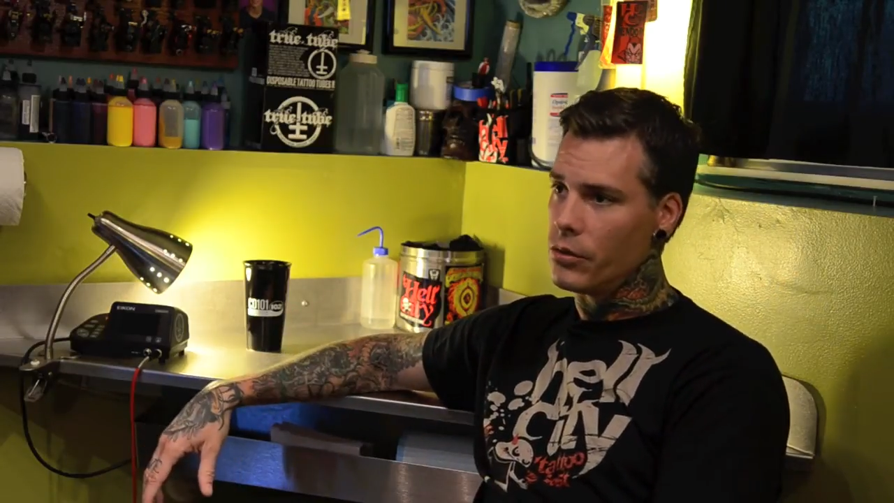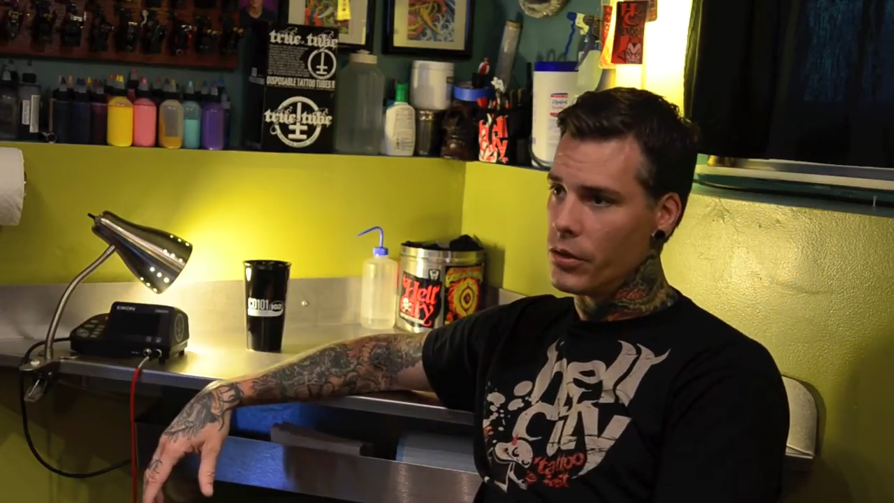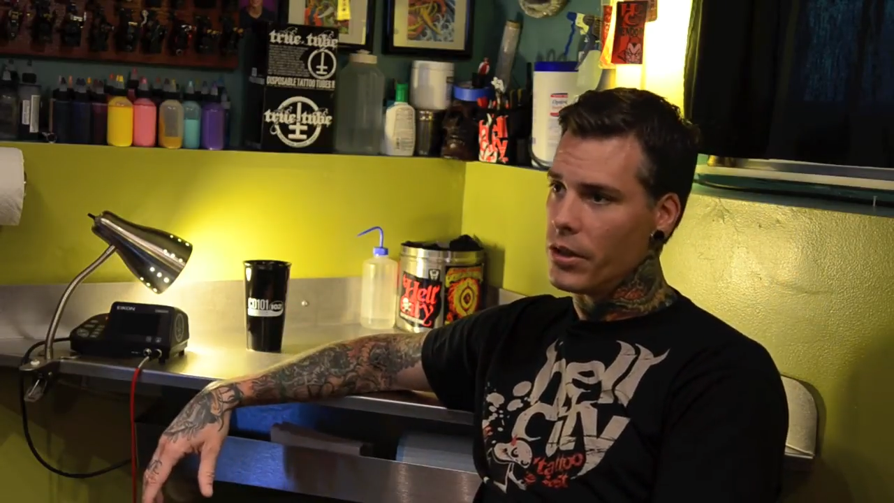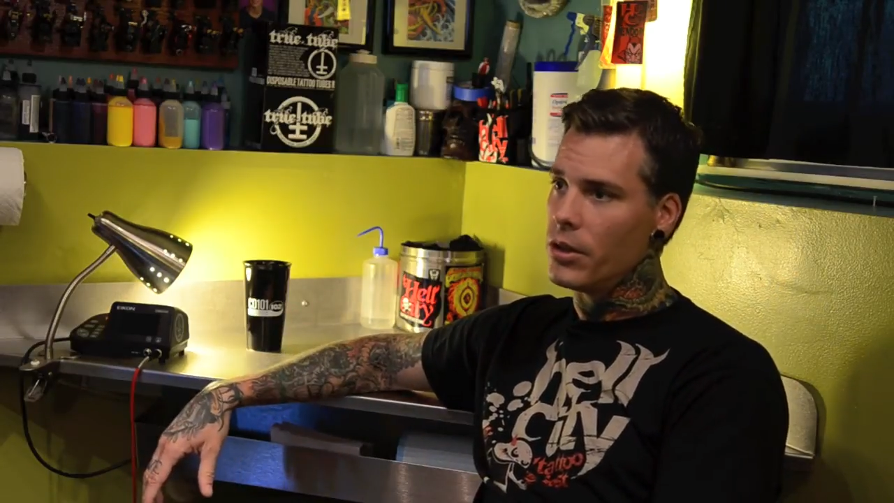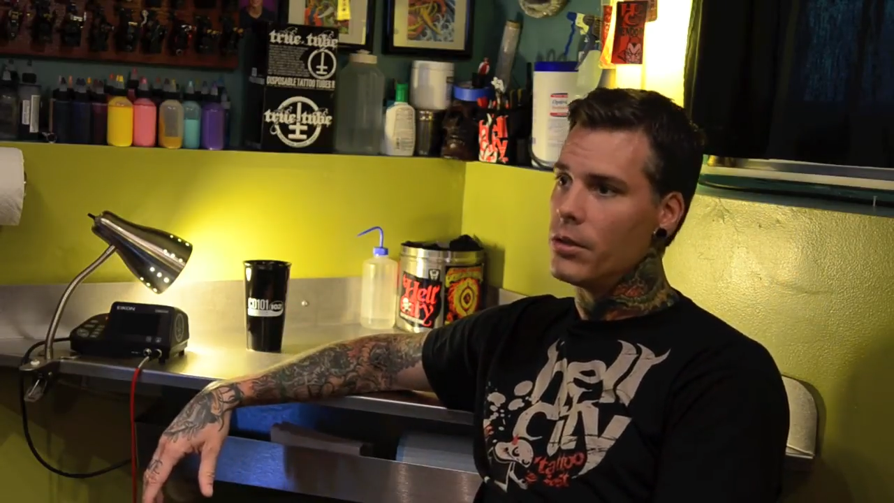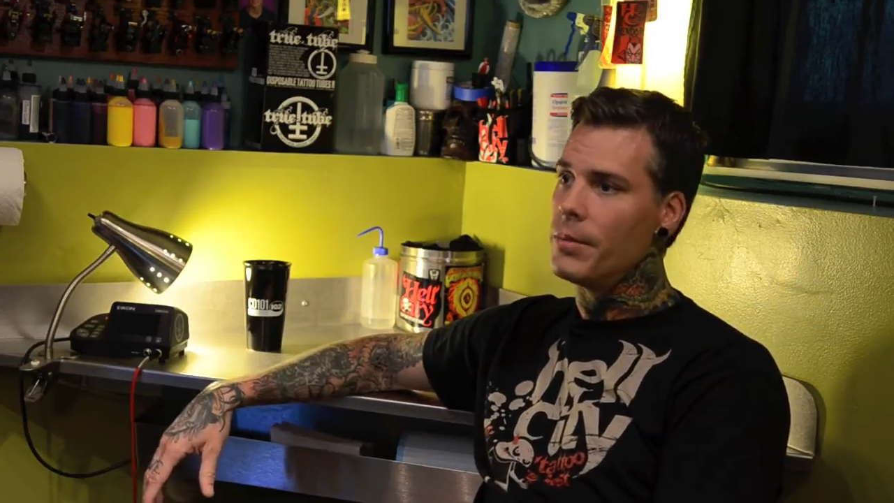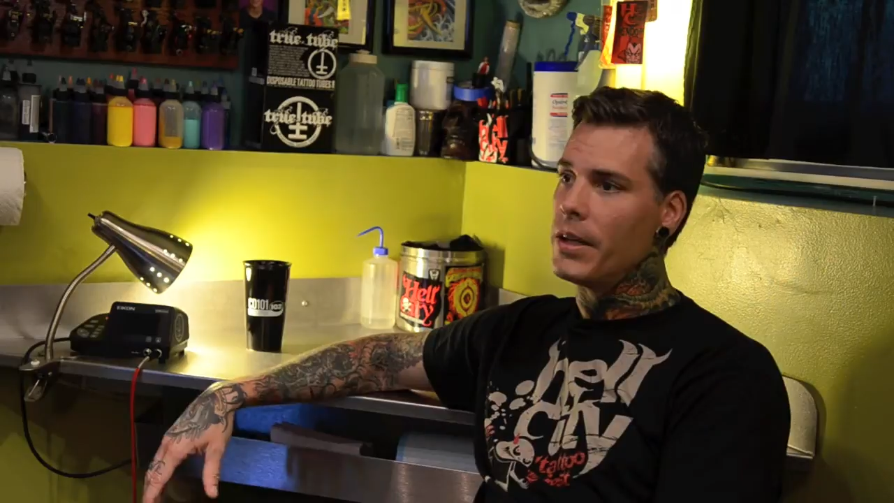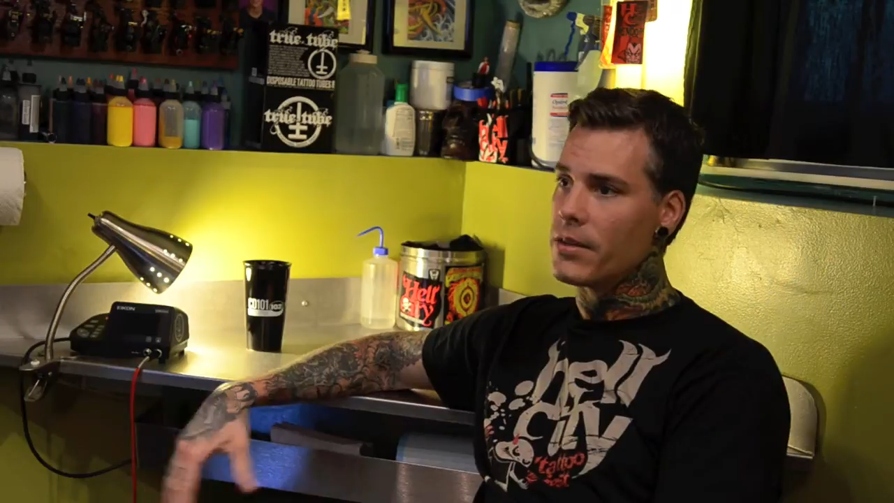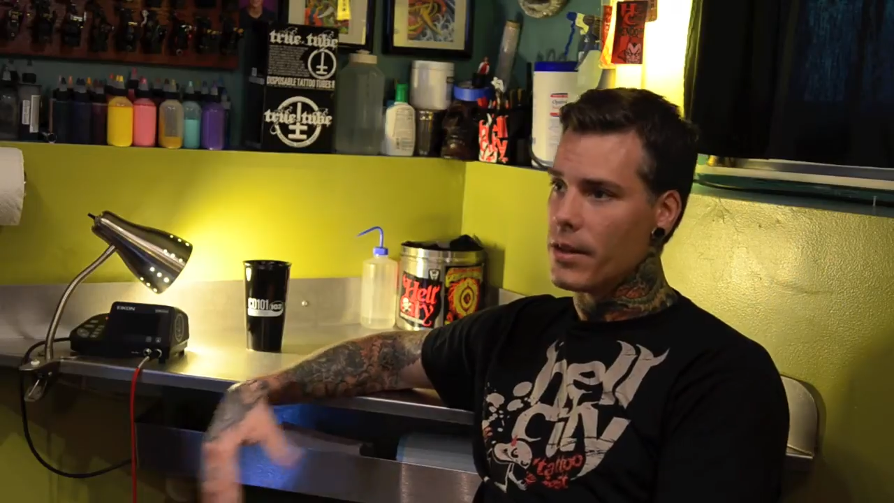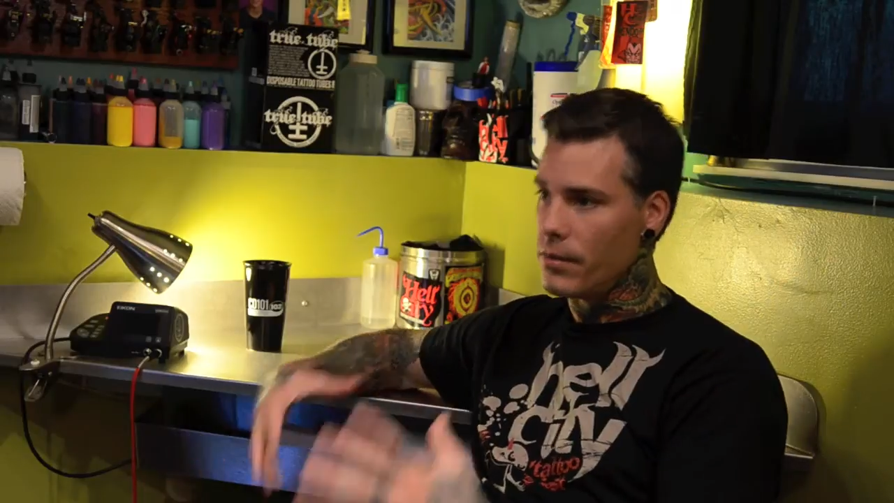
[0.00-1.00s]
really good
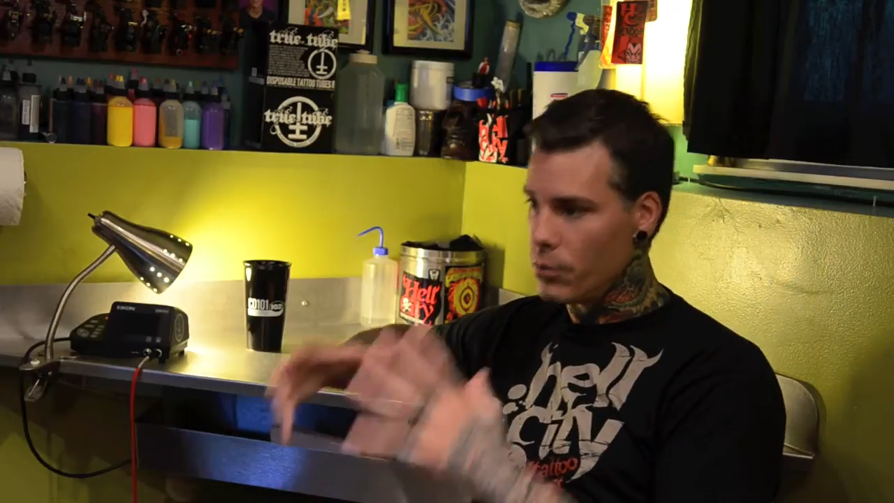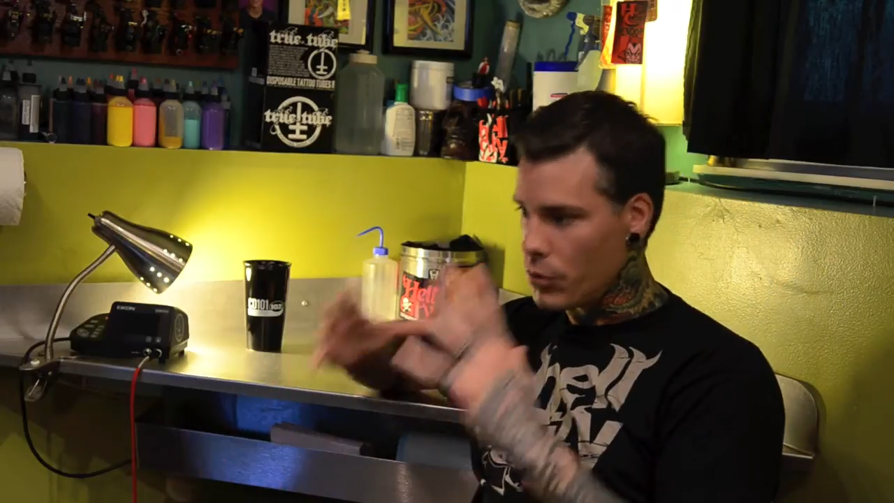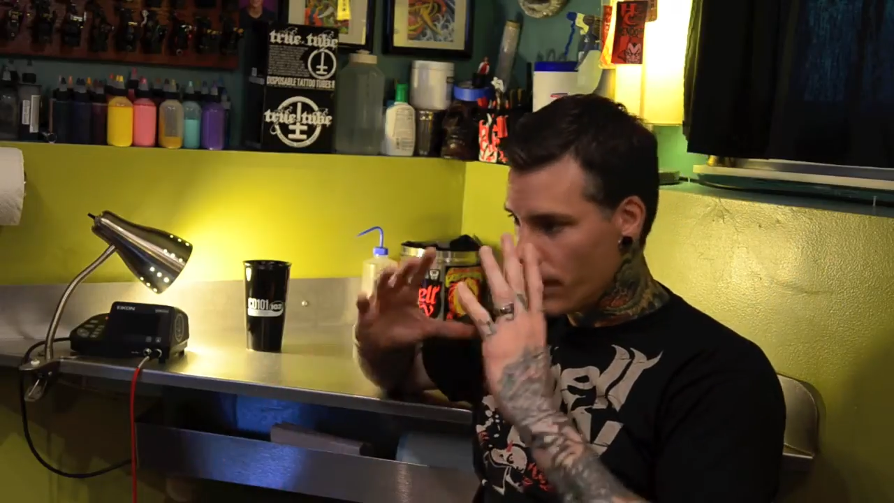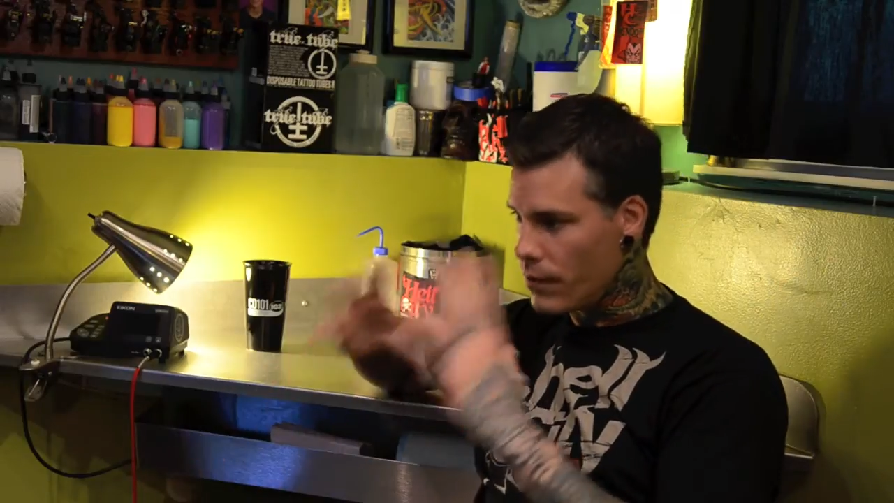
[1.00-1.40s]
because I was